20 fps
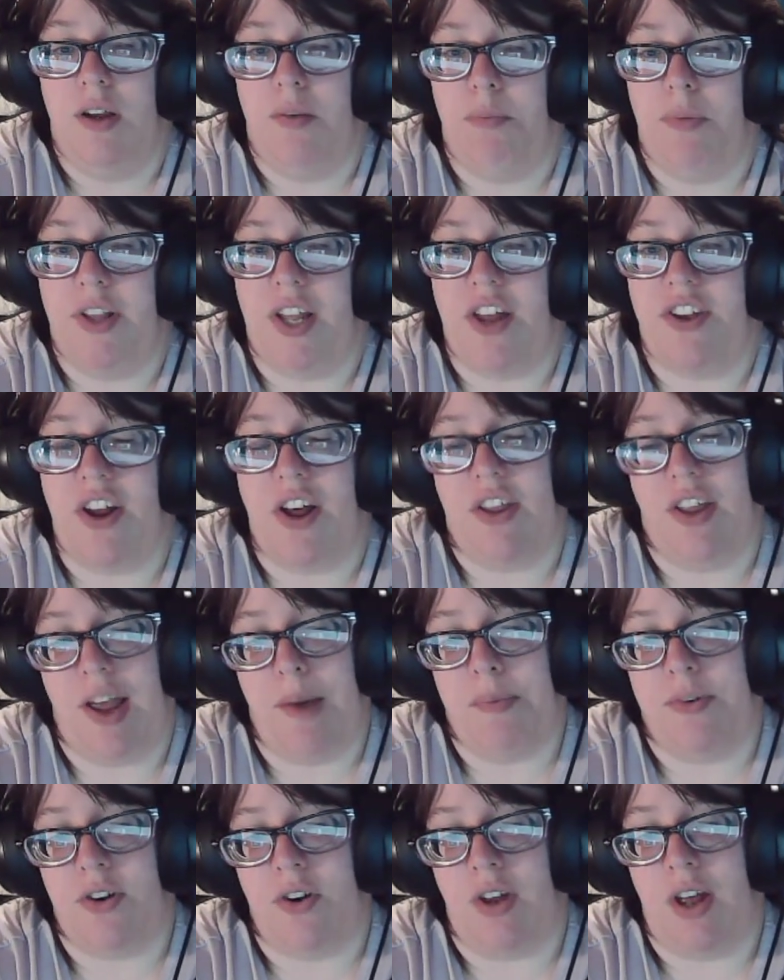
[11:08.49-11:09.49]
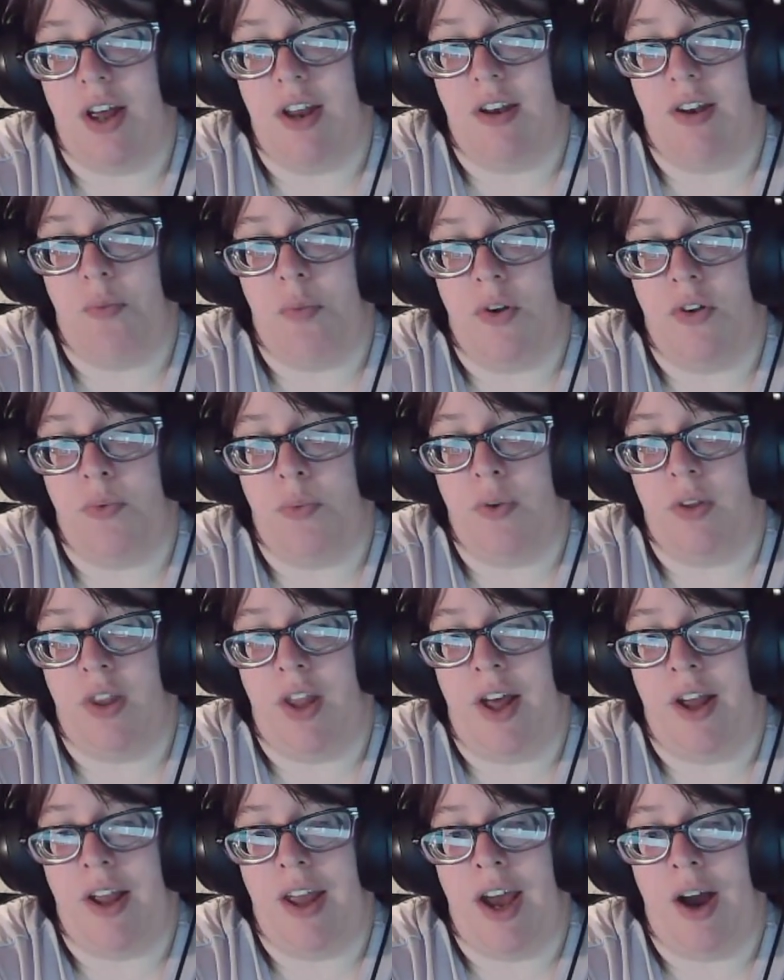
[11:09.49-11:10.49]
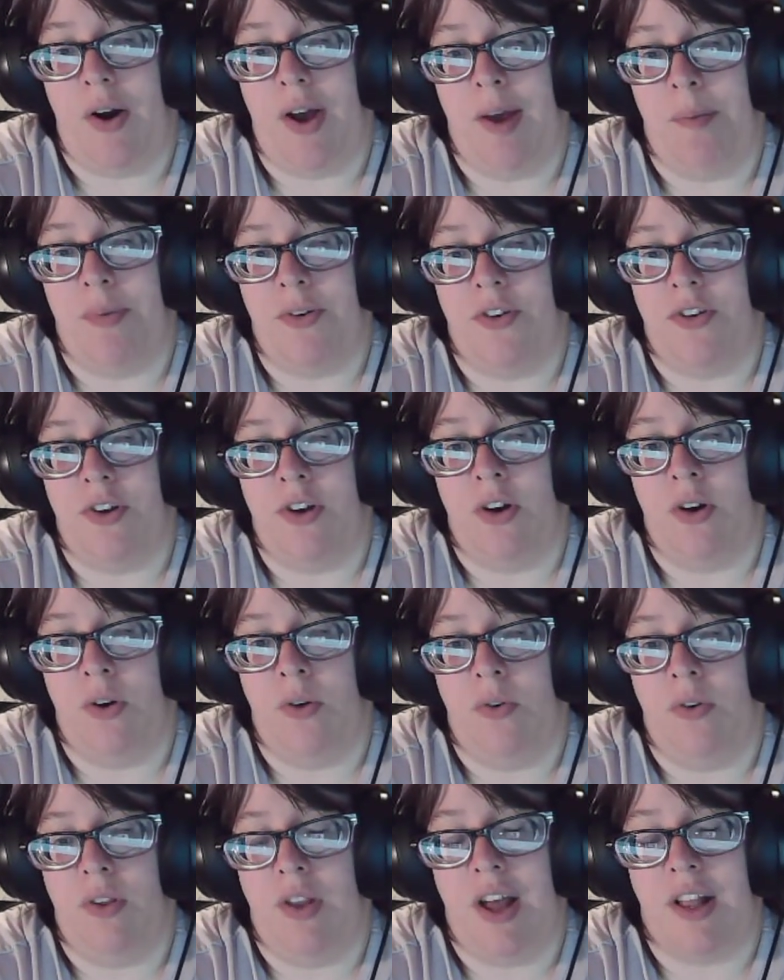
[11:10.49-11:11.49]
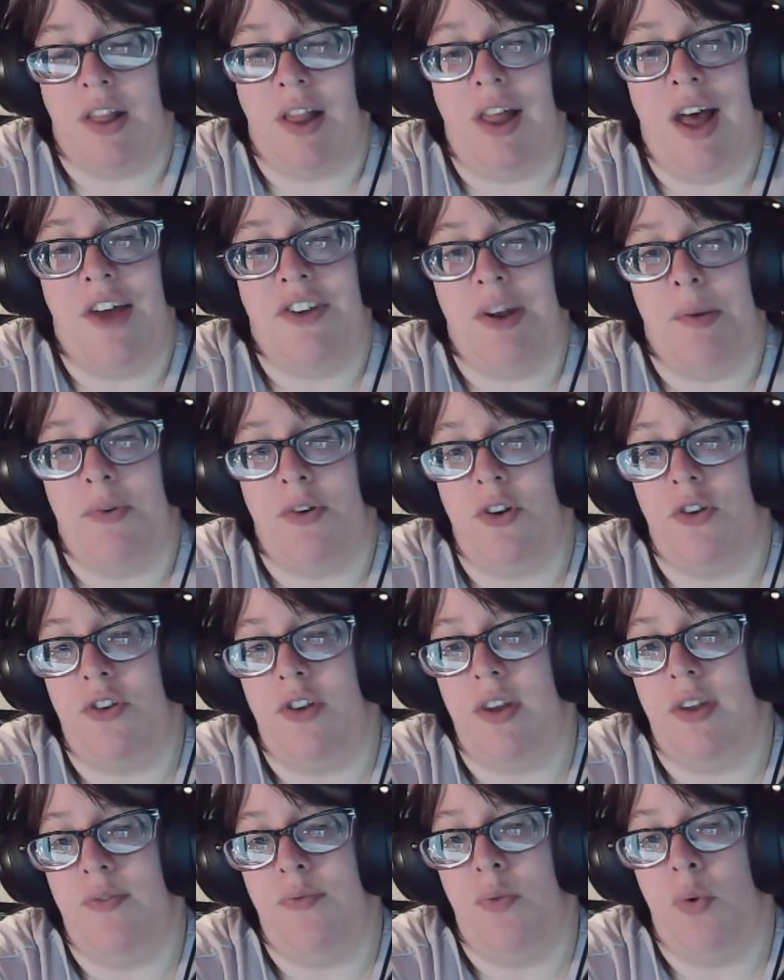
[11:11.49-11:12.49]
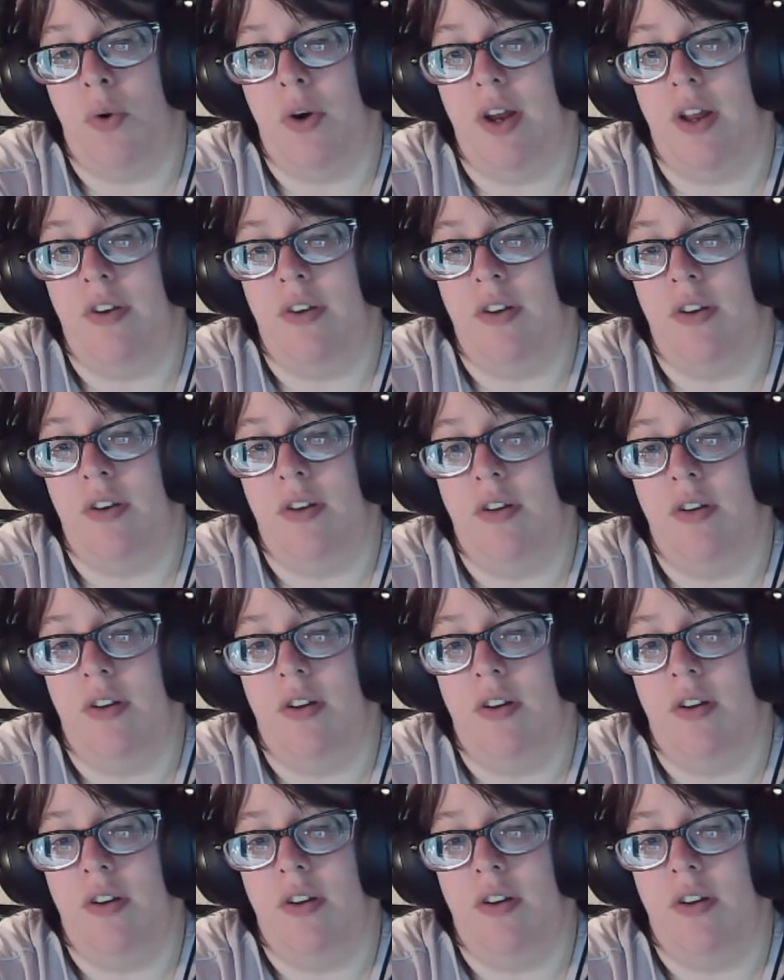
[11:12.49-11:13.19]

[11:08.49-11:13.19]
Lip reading: But that's how the episode ended, was with, like, how episode... Like, the last episode of season 4 ended.